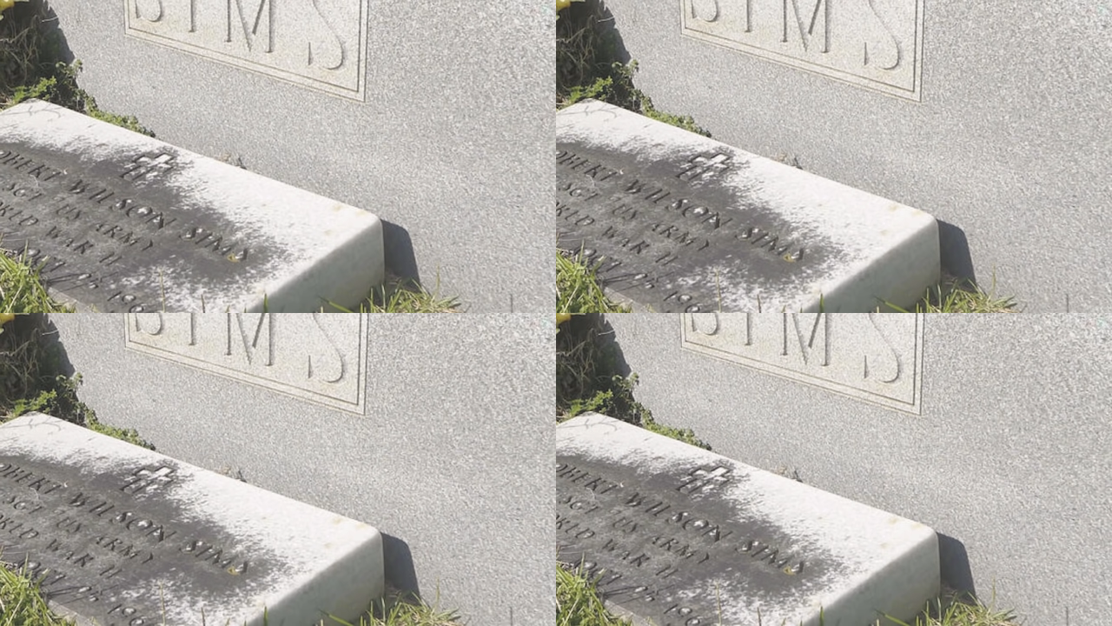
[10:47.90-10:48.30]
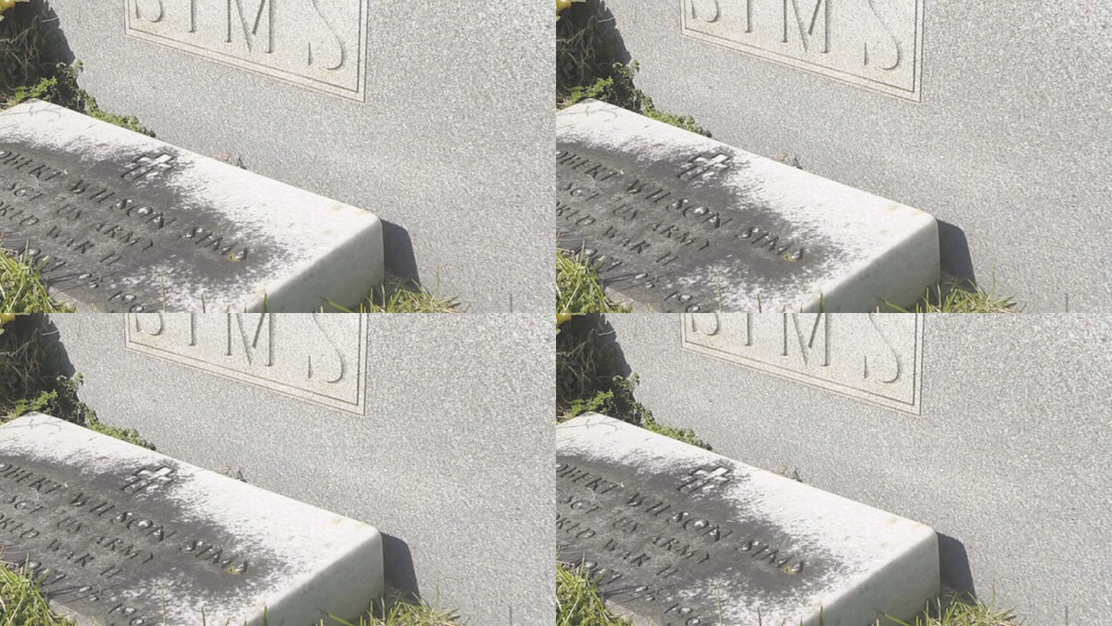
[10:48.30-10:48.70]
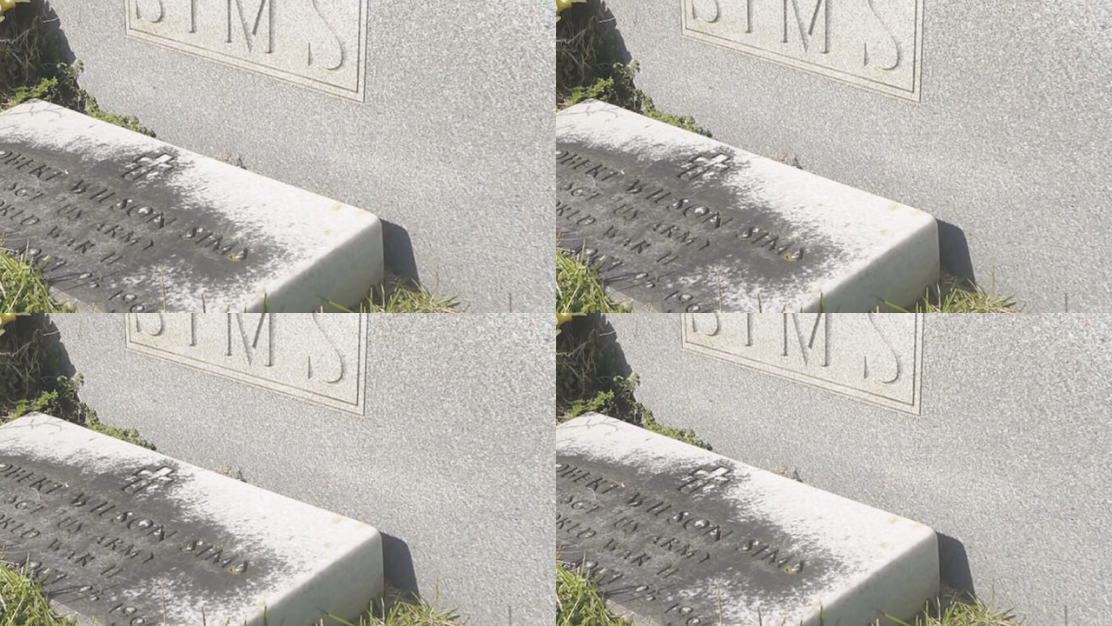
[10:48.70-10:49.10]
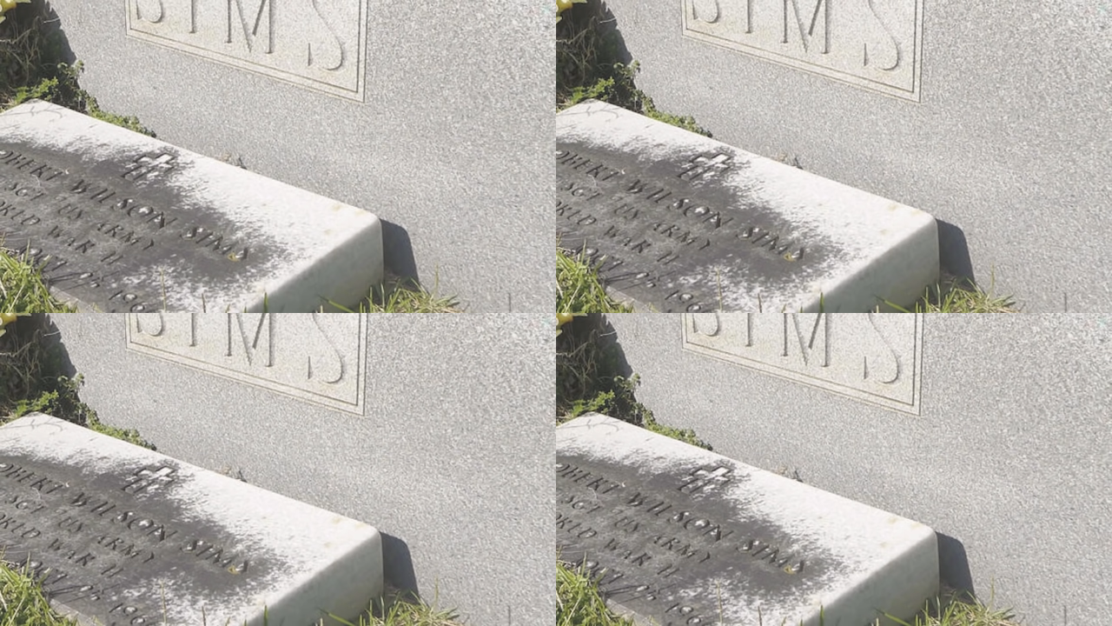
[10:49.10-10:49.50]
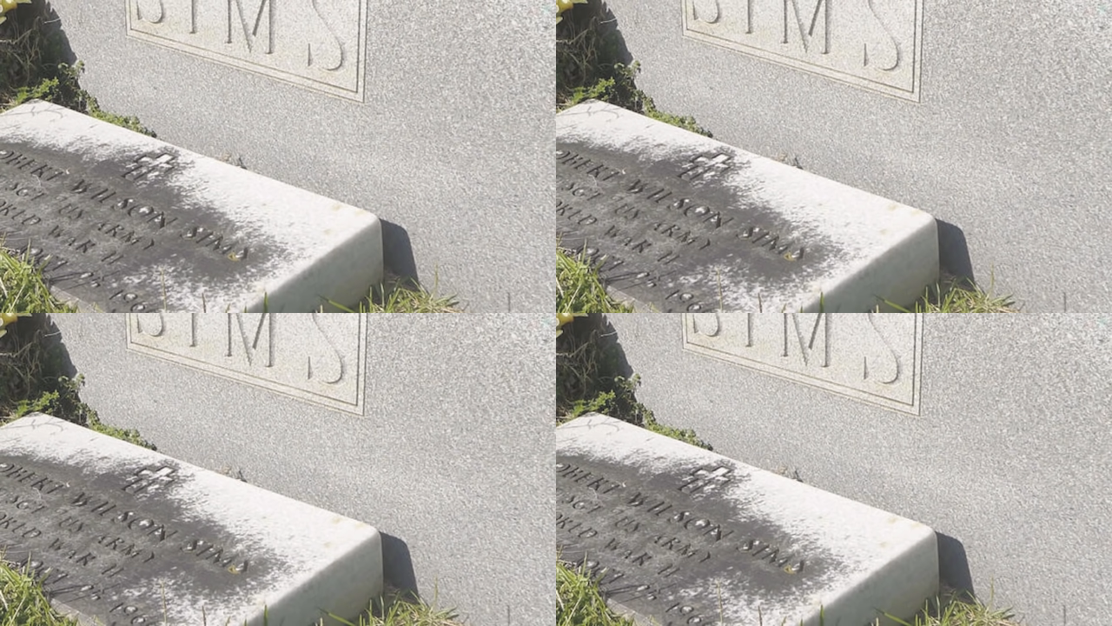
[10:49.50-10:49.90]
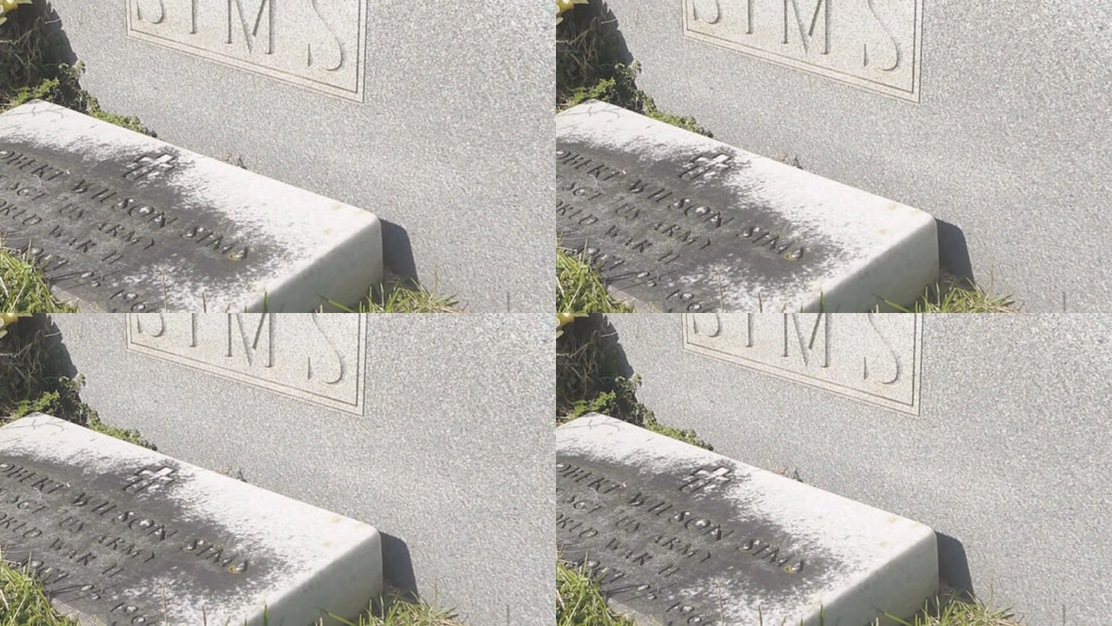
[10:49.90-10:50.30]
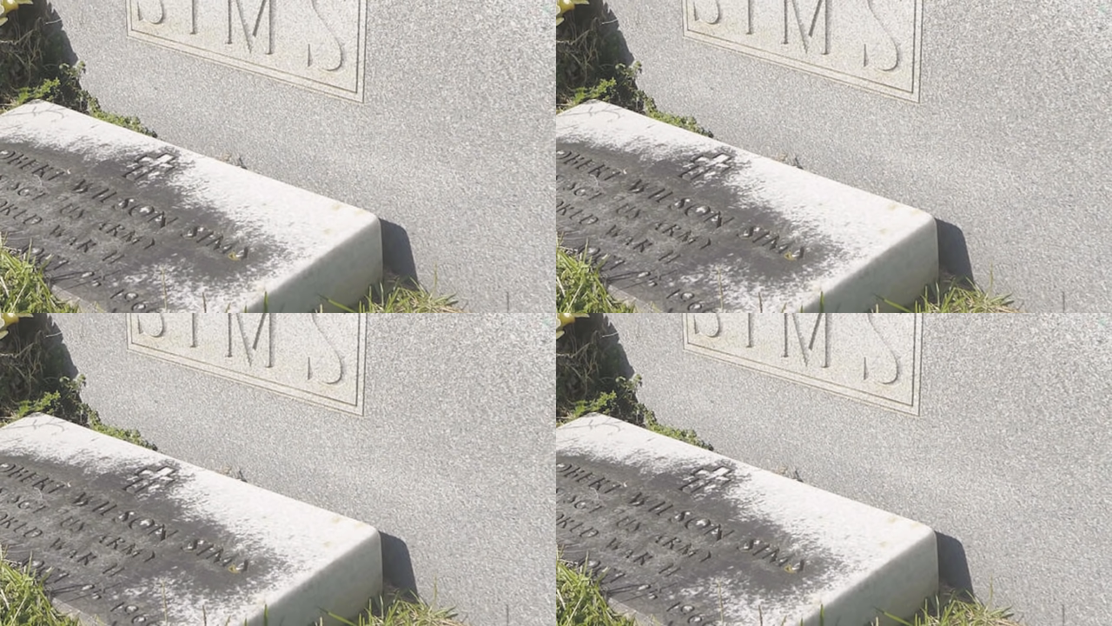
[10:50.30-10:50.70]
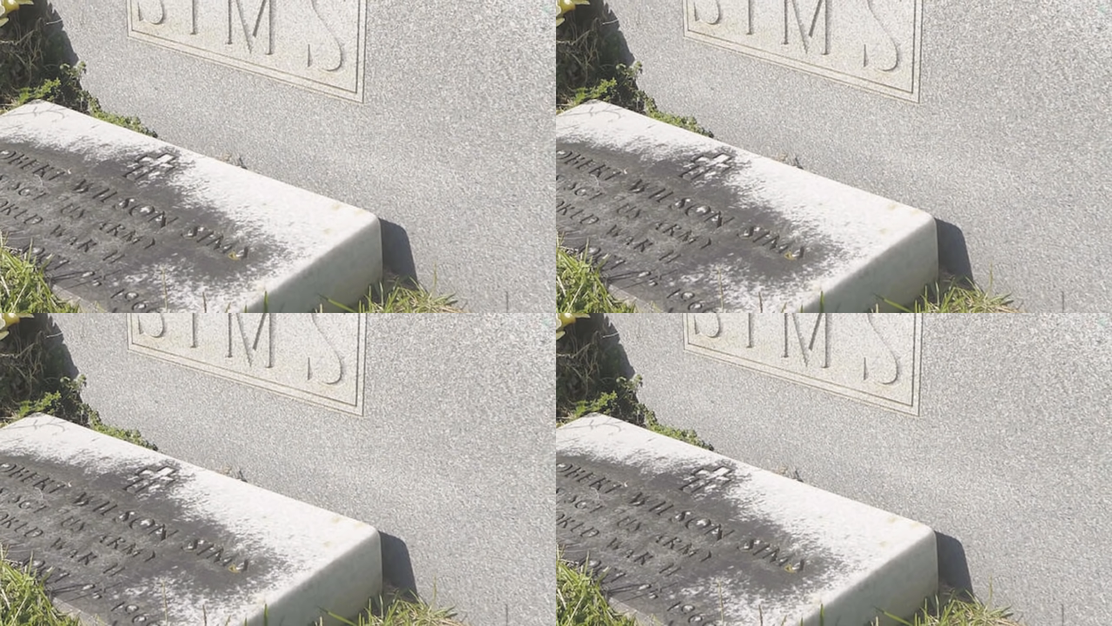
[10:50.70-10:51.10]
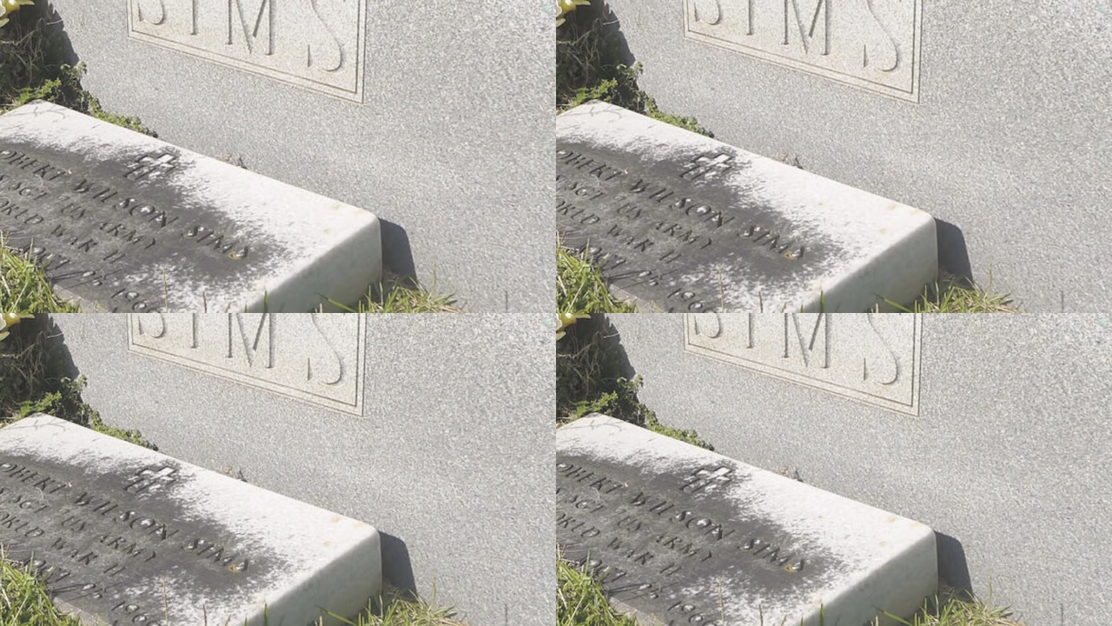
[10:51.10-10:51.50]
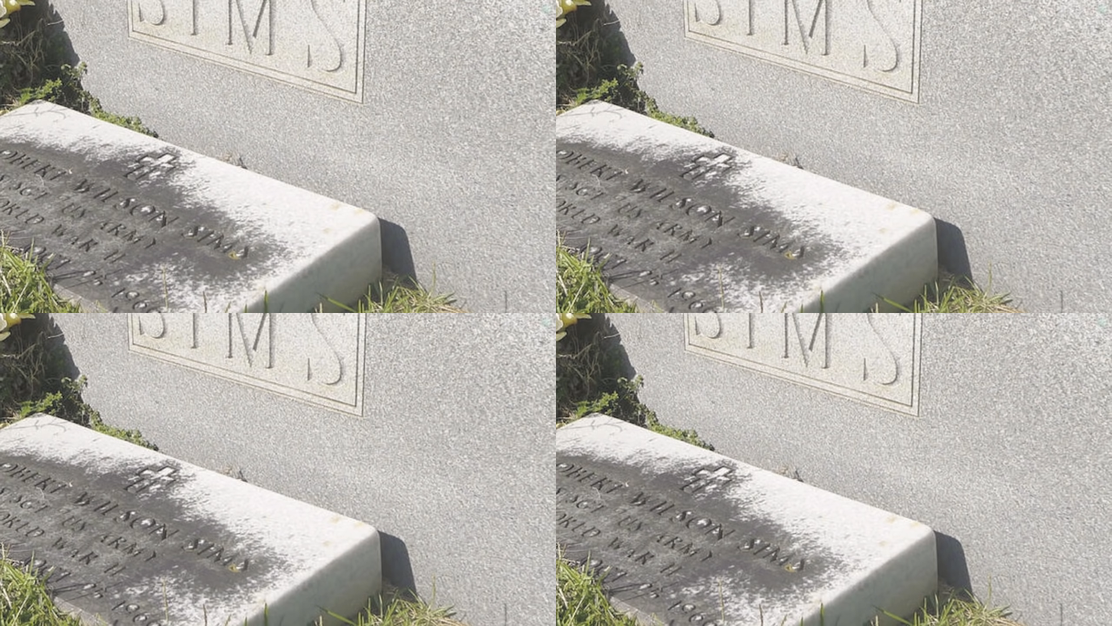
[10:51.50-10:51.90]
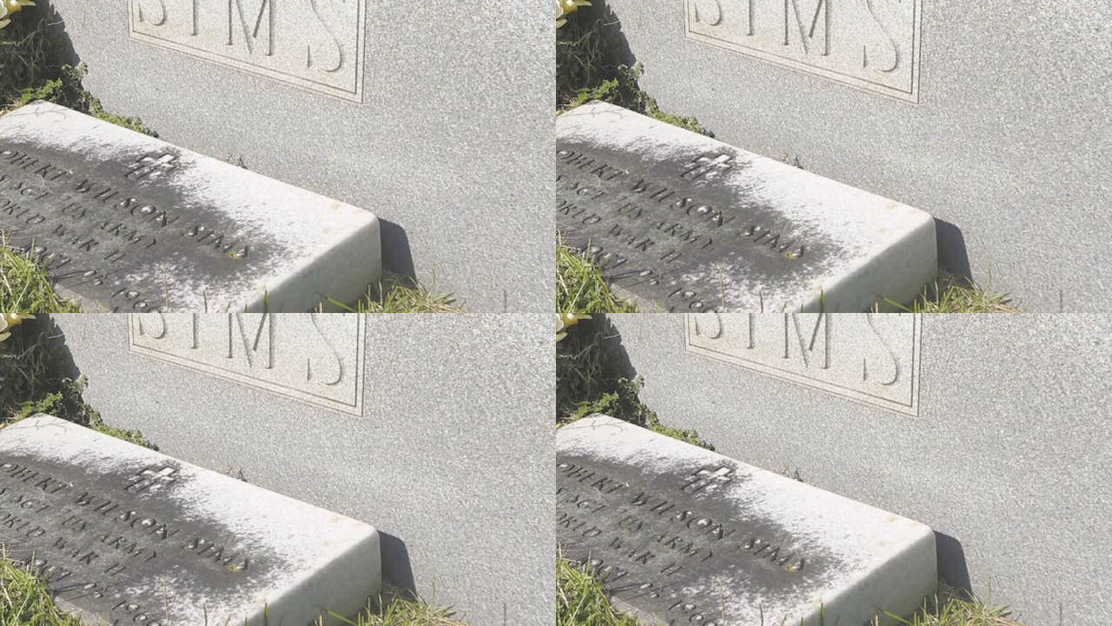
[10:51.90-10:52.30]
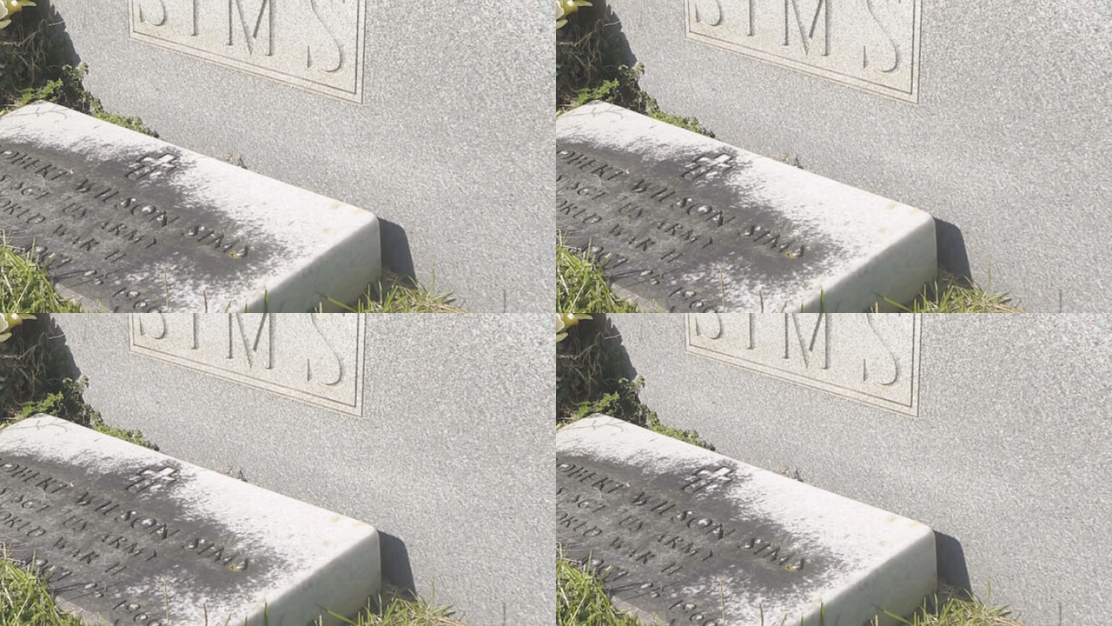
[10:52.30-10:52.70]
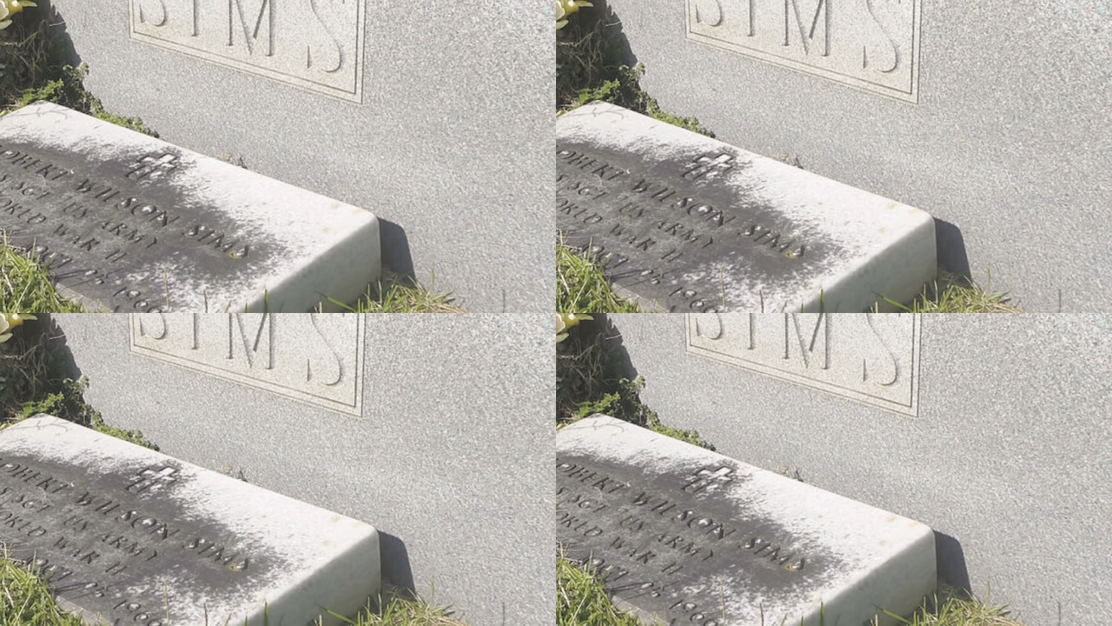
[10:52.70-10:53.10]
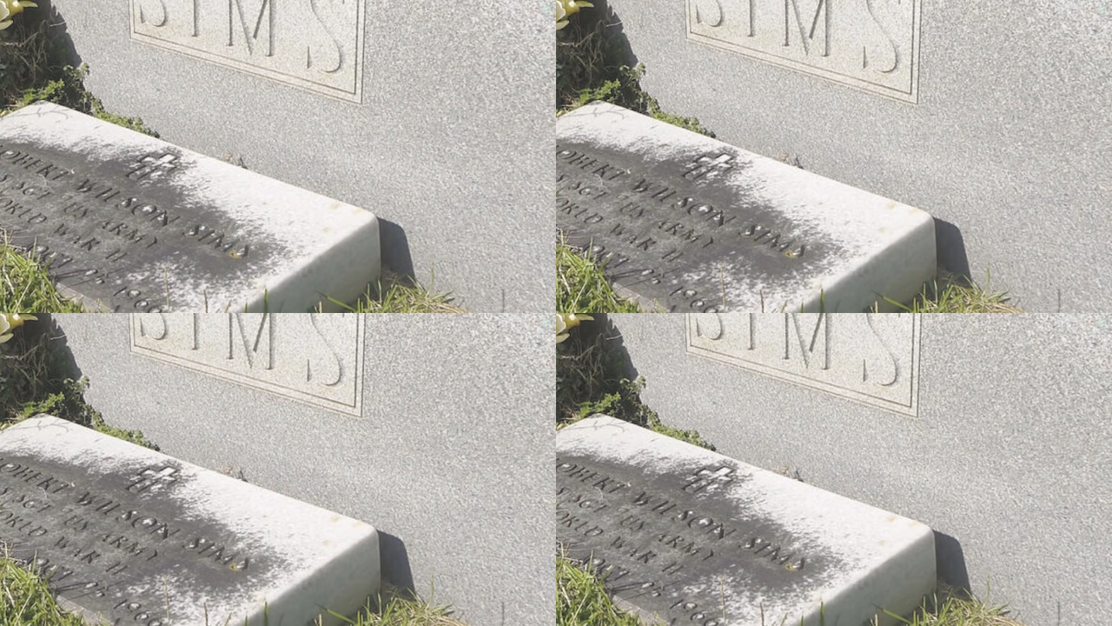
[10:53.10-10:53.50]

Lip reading: Nobody's mouth can be seen.